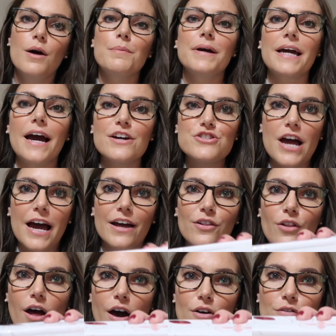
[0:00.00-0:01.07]
my gosh, I
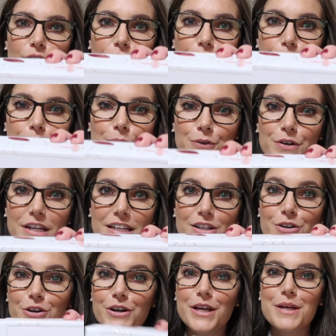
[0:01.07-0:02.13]
love their
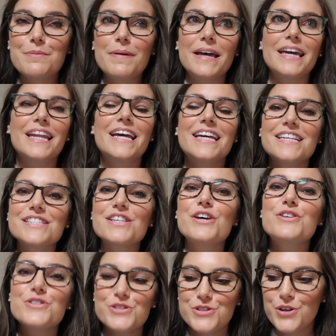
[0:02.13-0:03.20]
marine cream. It is
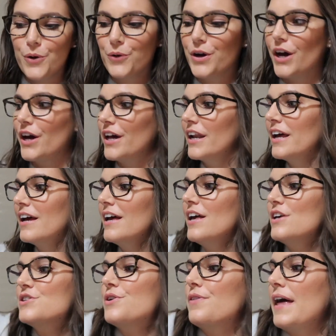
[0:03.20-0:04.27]
so good.
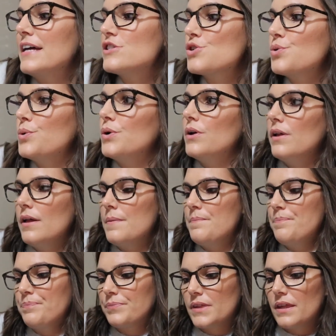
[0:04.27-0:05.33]
So that's cool.
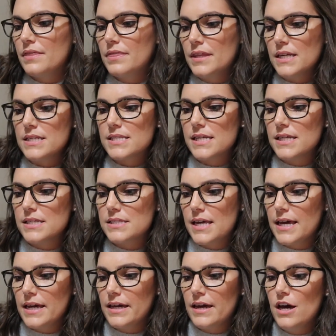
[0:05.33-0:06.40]
This is
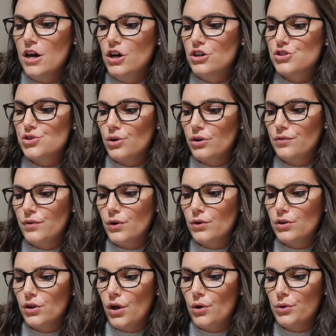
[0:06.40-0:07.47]
a Joyful
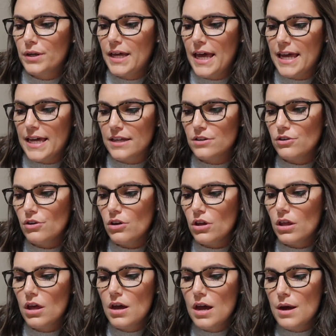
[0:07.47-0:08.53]
Glow
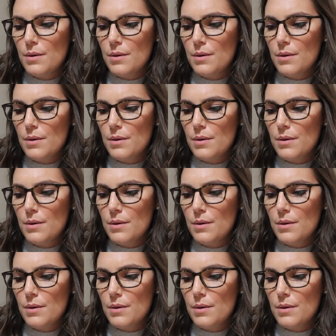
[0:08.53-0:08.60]
Candle.